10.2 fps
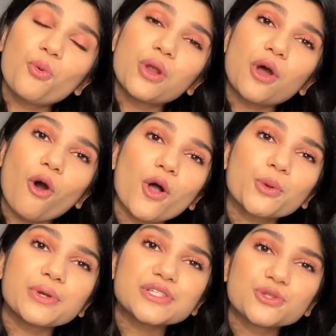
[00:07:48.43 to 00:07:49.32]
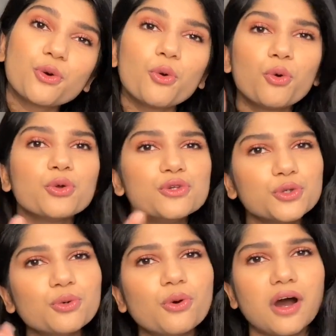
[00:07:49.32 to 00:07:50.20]
will always know who
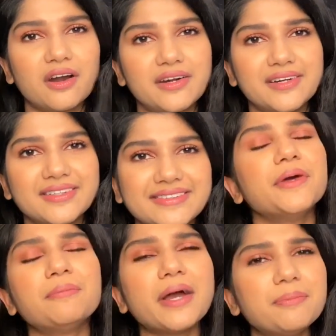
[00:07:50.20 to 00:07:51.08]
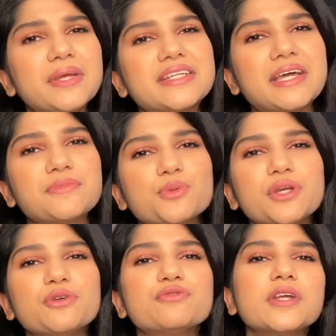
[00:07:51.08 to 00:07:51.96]
you are. There might be times
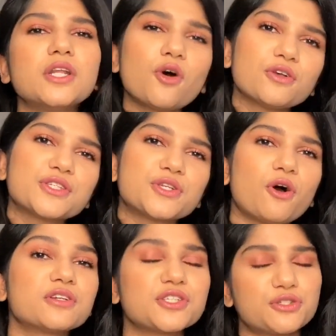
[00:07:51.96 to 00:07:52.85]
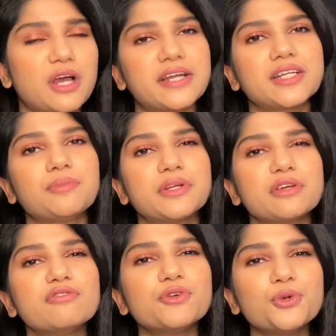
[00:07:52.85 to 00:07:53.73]
where you feel lost or distracted, but
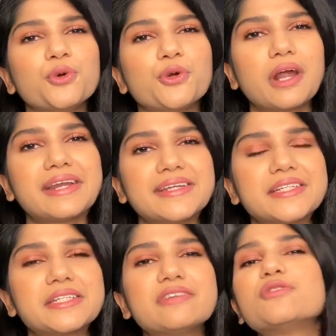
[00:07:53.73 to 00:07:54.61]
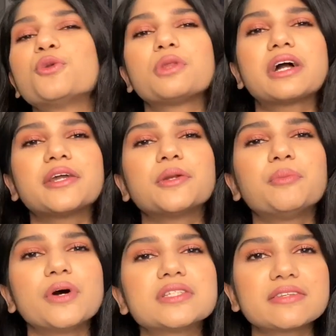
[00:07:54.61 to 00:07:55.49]
if you know your identity, if you know the kind of
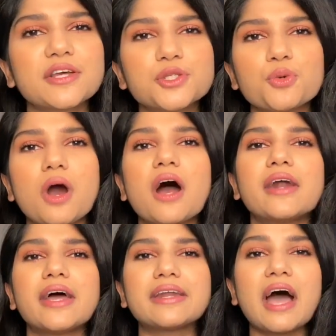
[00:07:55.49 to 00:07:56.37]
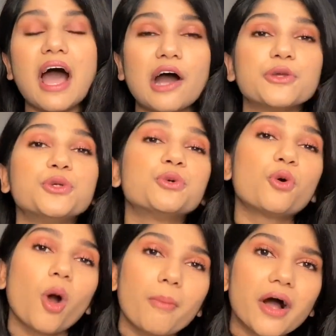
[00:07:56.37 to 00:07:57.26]
person that you are and how you
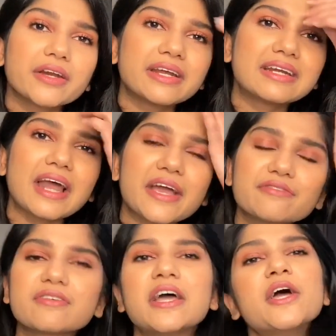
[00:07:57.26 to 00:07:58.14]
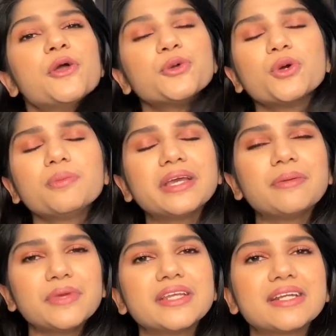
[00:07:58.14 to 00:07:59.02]
go about in life, you will be
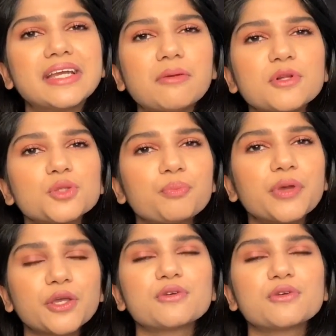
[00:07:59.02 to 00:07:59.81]
immediately able to pick